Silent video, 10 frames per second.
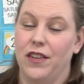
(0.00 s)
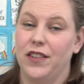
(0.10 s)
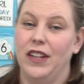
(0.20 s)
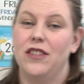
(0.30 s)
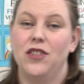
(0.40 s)

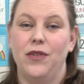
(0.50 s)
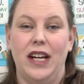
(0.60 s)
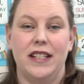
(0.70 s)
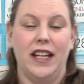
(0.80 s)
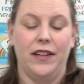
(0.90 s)
So let's do
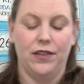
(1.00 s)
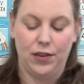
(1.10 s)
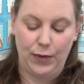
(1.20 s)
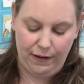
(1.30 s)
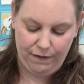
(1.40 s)
that together
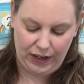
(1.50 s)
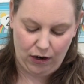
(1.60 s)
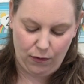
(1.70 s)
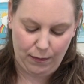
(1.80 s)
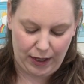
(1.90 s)
so we can
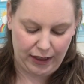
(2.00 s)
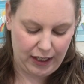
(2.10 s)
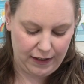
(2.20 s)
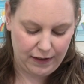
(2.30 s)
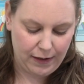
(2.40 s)
figure out what month
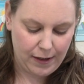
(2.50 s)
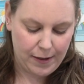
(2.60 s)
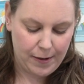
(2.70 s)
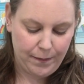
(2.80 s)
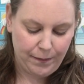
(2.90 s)
it is.
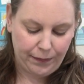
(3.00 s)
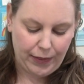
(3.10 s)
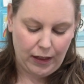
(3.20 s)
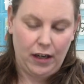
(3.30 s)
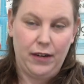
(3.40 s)

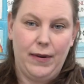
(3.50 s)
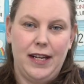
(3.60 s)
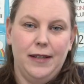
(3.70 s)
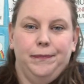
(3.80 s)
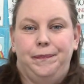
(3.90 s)
Are you ready?